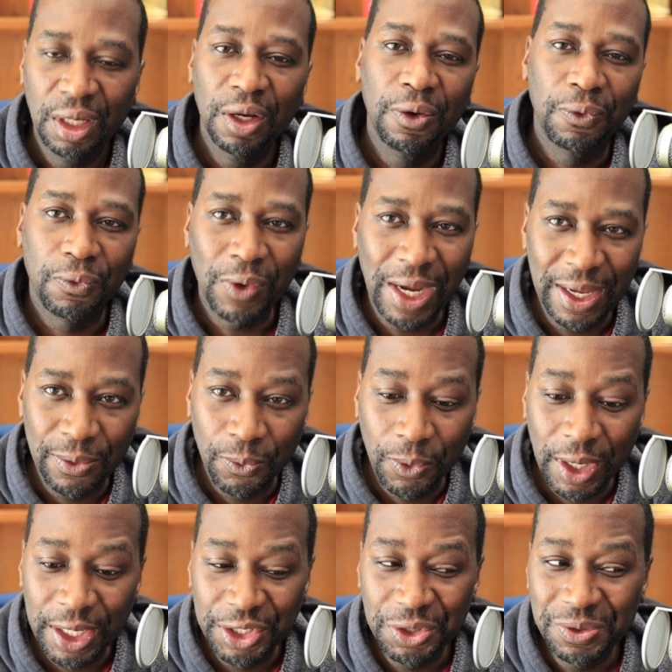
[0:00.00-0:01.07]
Write
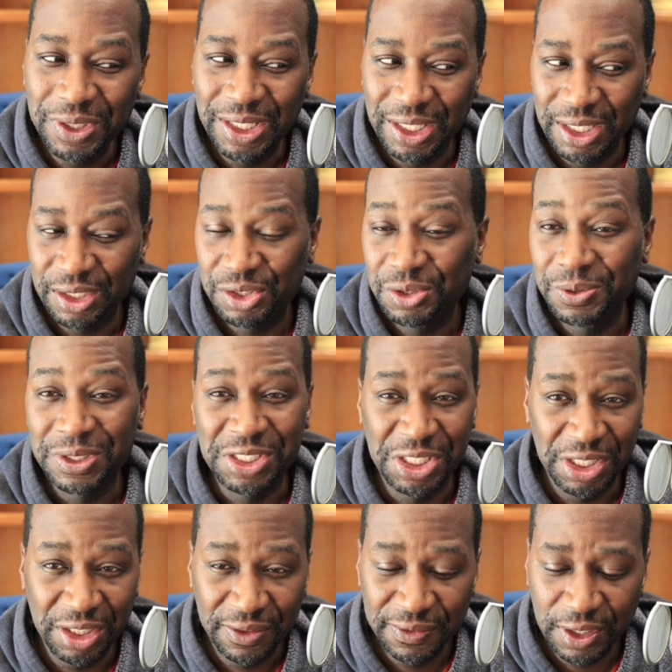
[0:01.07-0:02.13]
what you need to
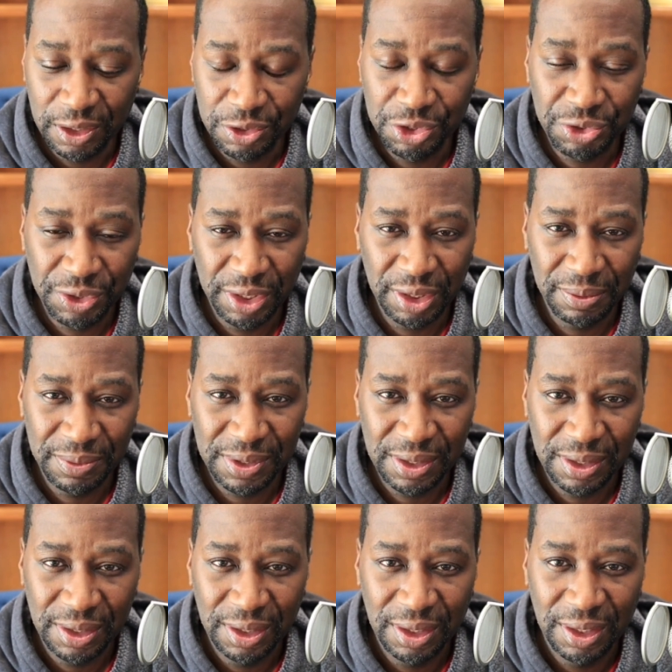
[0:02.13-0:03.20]
achieve those dreams
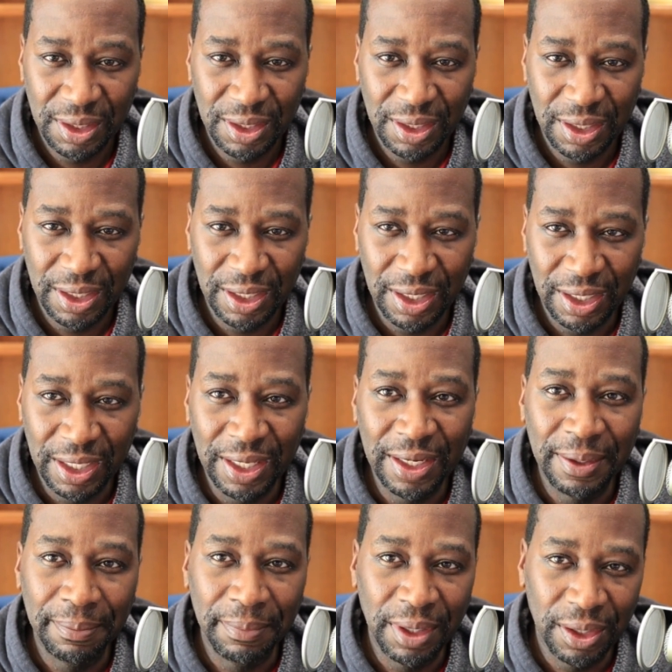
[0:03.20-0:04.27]
in
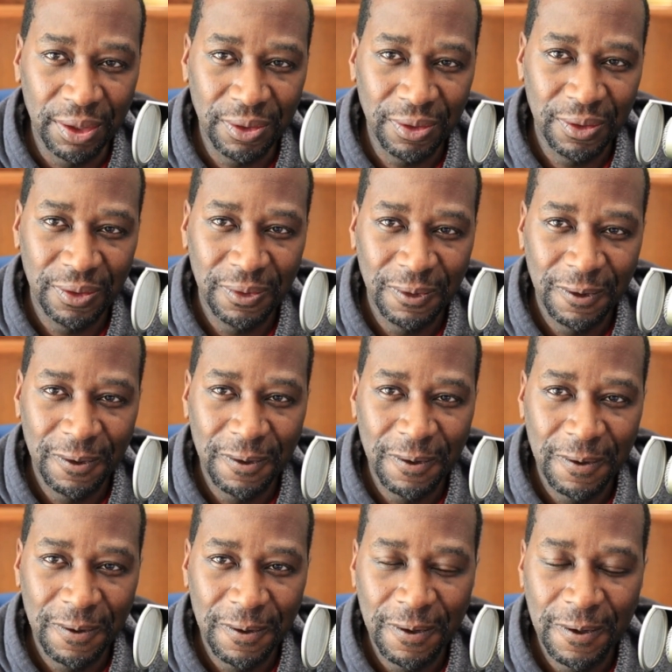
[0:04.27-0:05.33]
the middle.
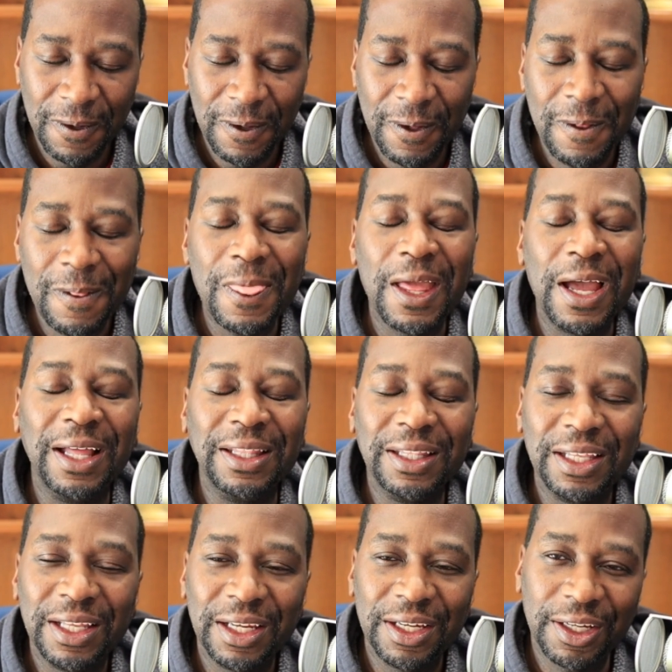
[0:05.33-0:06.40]
And
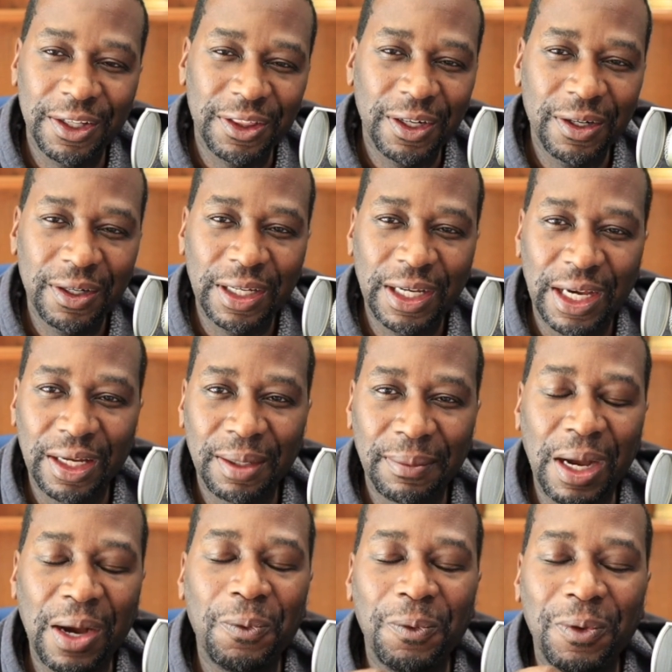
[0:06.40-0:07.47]
then in the 3rd column,
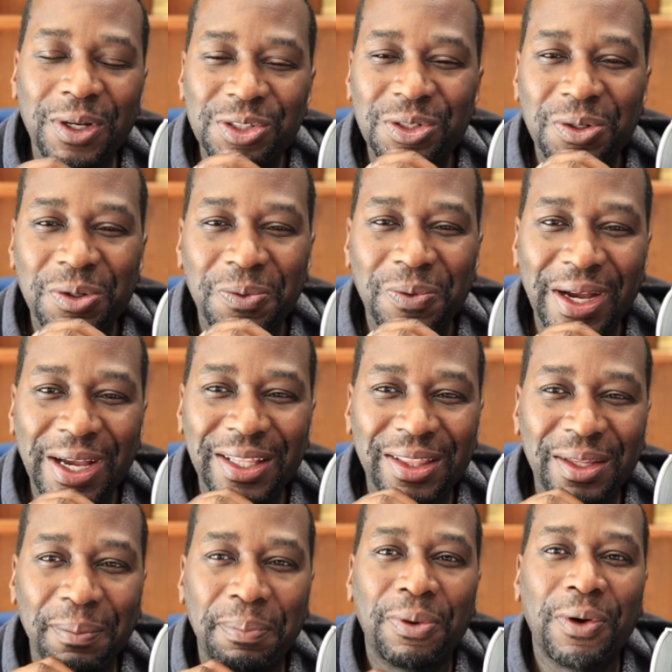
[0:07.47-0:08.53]
I want you to write
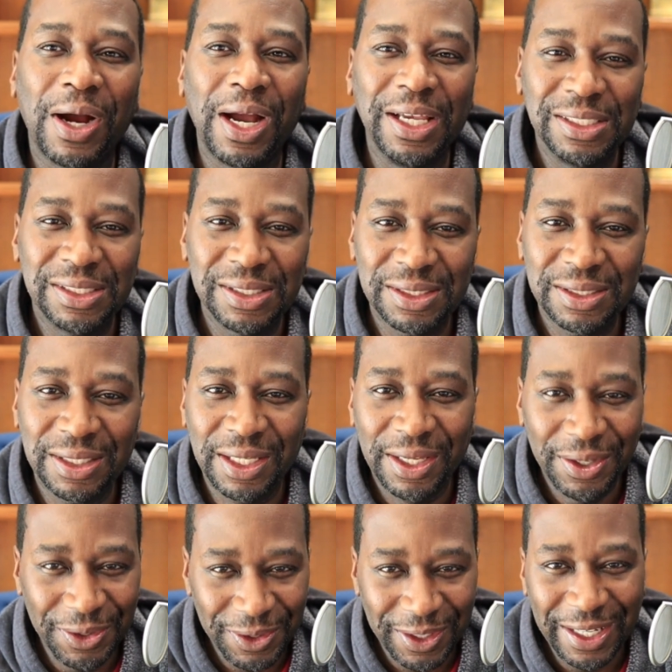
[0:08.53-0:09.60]
the price that
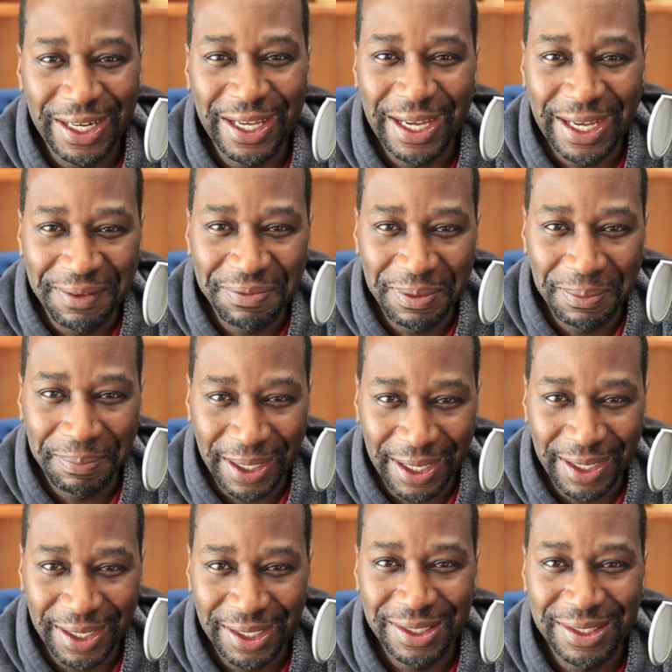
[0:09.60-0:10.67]
you're going to have to
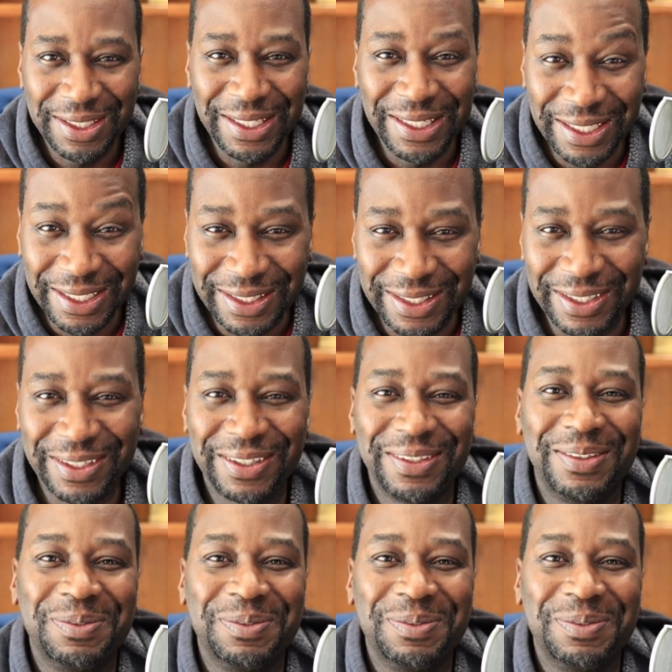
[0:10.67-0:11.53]
pay to get there.